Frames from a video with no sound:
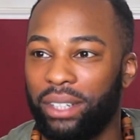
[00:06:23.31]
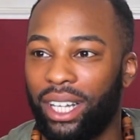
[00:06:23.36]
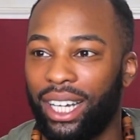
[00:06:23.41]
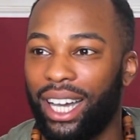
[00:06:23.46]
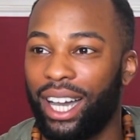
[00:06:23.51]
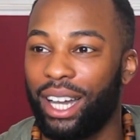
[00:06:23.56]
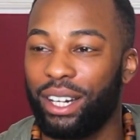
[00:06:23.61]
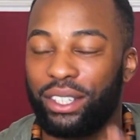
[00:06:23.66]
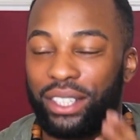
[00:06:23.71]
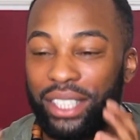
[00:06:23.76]

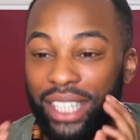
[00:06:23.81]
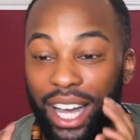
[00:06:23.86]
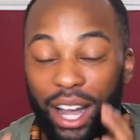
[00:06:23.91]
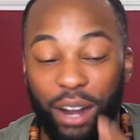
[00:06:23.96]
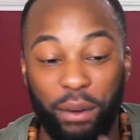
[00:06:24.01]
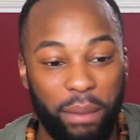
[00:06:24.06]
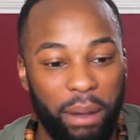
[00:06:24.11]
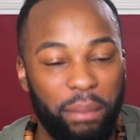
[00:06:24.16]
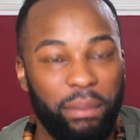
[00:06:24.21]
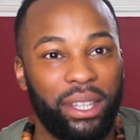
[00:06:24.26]
like,
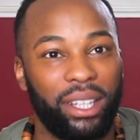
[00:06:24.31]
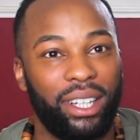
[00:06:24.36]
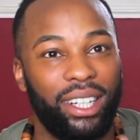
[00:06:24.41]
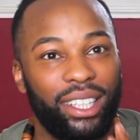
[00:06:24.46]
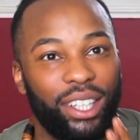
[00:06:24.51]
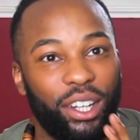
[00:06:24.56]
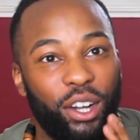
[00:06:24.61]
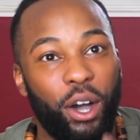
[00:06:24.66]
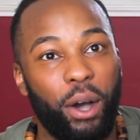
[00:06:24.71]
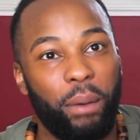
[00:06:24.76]
I remember
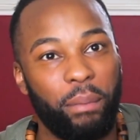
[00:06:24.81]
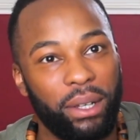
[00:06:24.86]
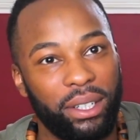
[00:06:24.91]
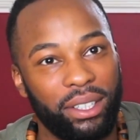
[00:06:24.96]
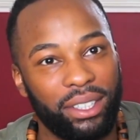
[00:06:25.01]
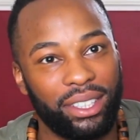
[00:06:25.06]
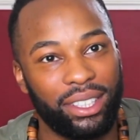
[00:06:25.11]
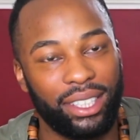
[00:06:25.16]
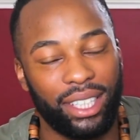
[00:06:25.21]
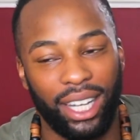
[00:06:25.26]
the
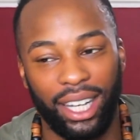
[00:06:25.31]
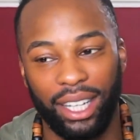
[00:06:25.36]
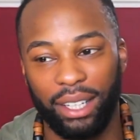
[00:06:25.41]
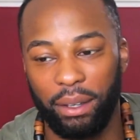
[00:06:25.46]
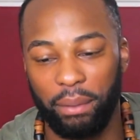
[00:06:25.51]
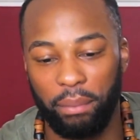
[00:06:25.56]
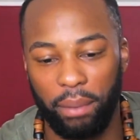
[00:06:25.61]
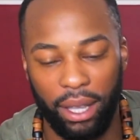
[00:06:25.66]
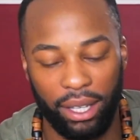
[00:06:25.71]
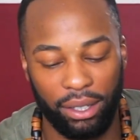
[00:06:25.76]
comments, like,